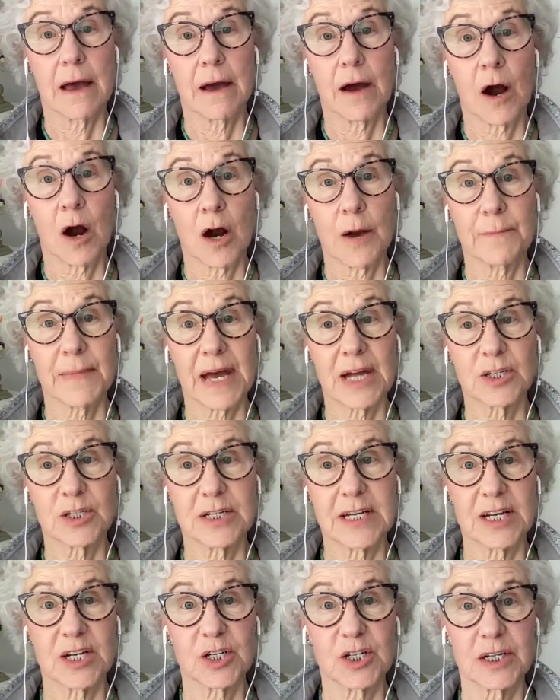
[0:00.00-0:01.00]
Our
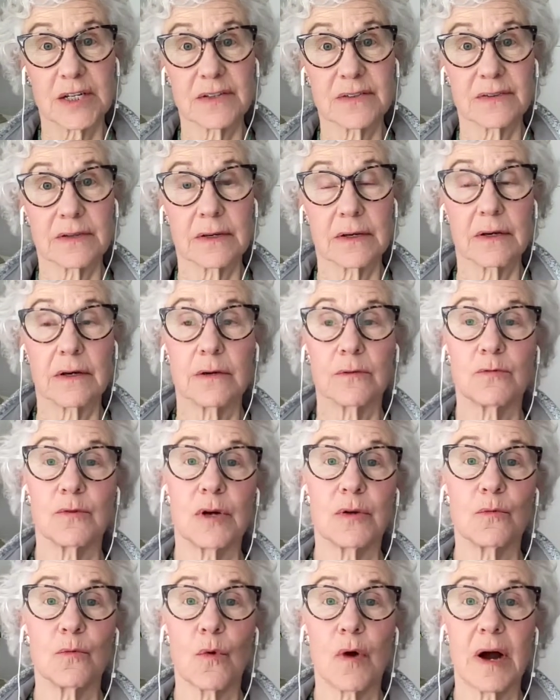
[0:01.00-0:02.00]
imaginations
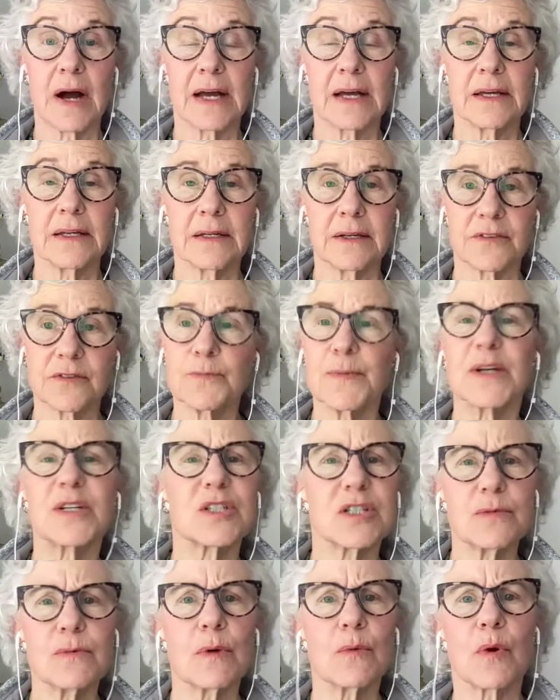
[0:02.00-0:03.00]
run wild,
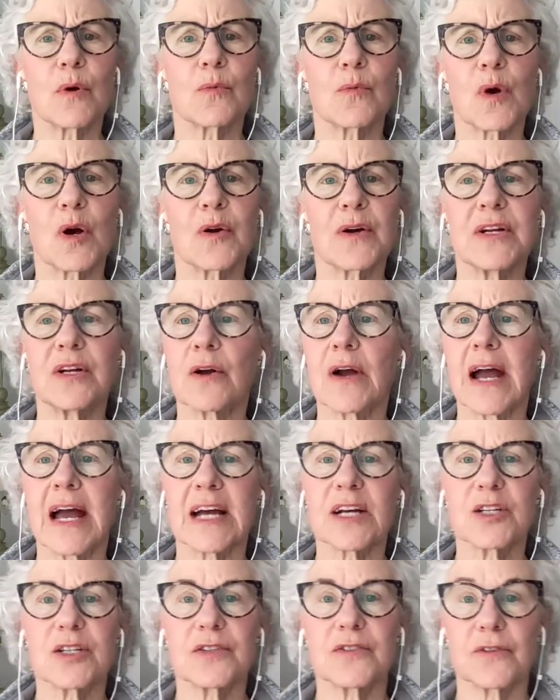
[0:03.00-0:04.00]
especially when we're worried or
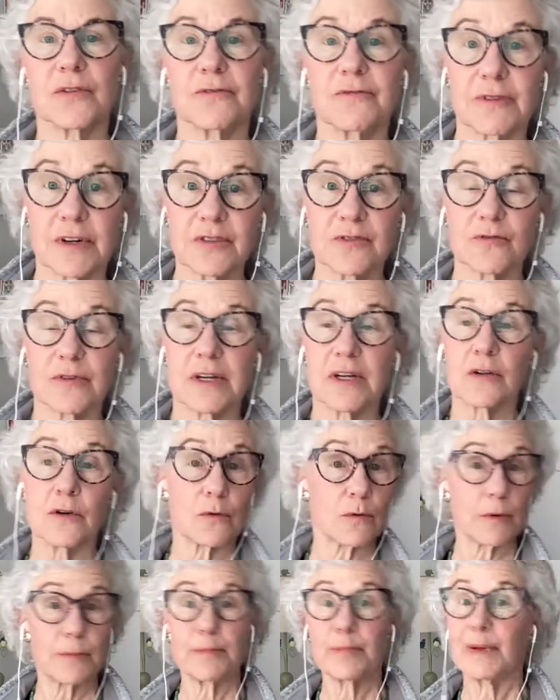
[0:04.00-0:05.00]
anxious or frustrated or
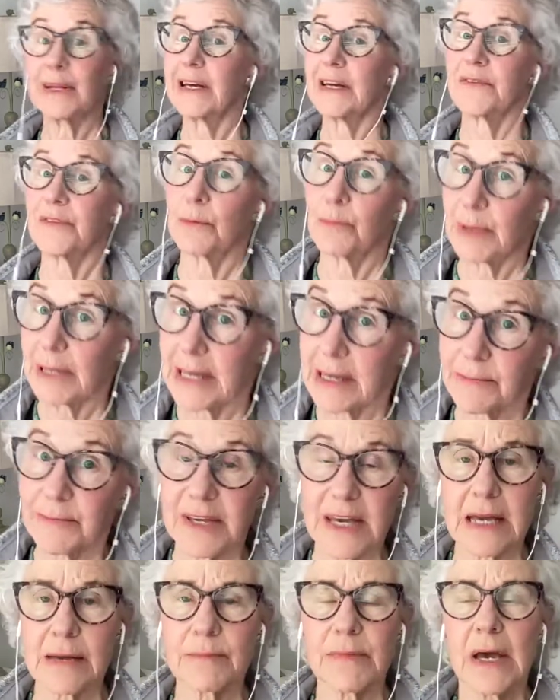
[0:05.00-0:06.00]
we're playing the blame
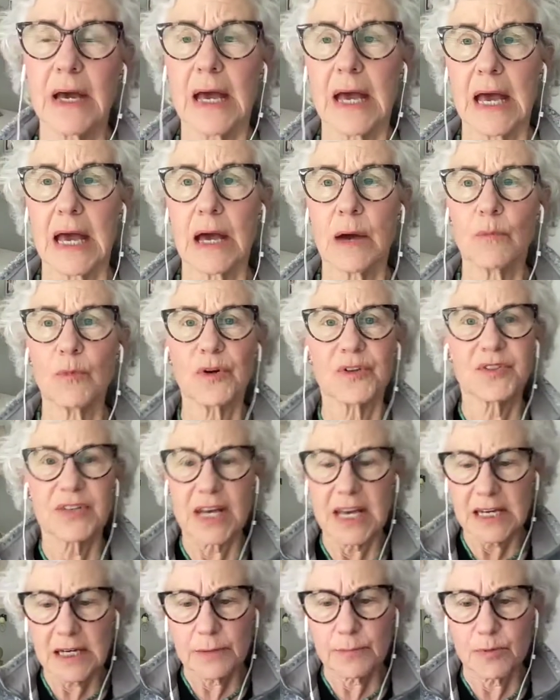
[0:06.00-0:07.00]
game, and we'll
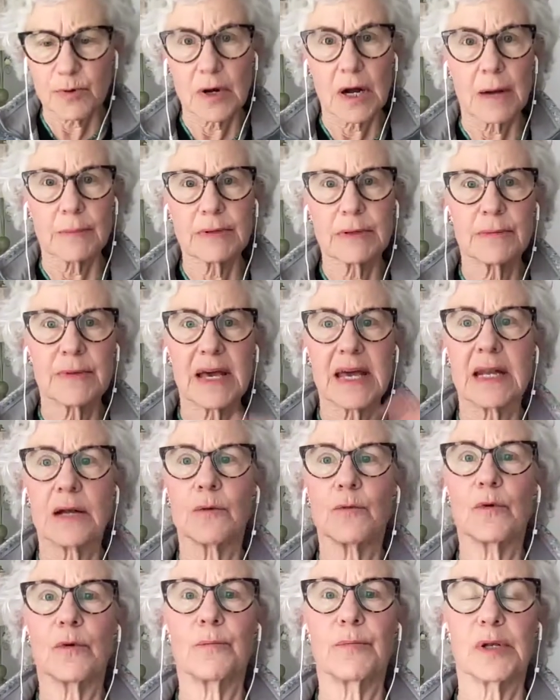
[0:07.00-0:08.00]
take a problem and
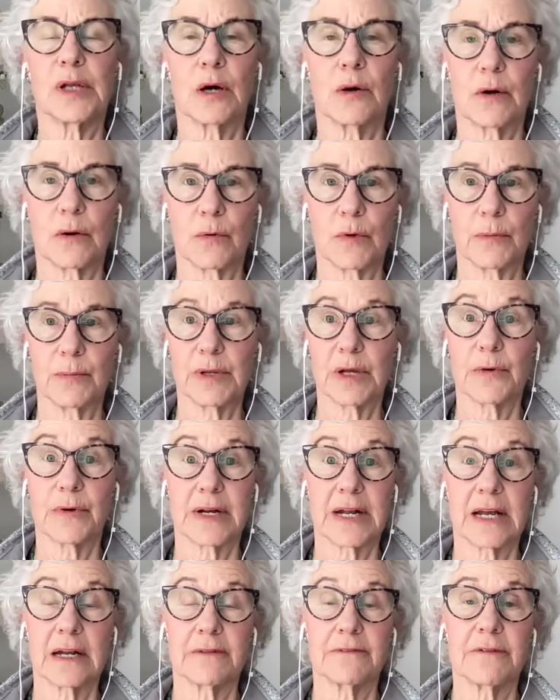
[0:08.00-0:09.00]
we'll blow
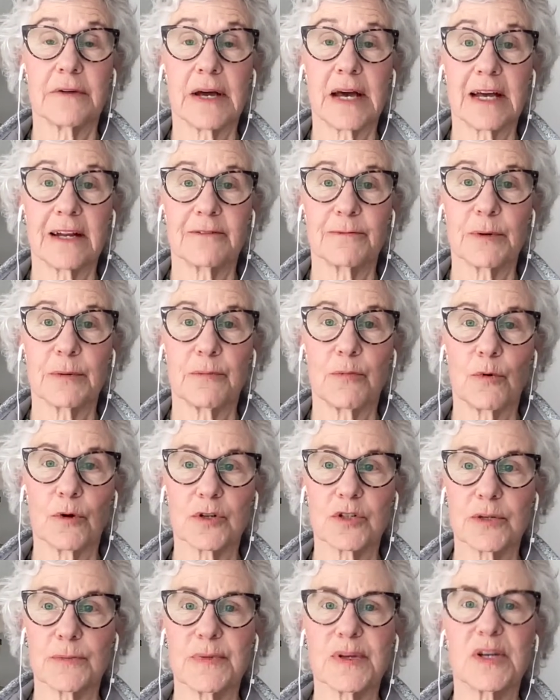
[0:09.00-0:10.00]
it out of proportion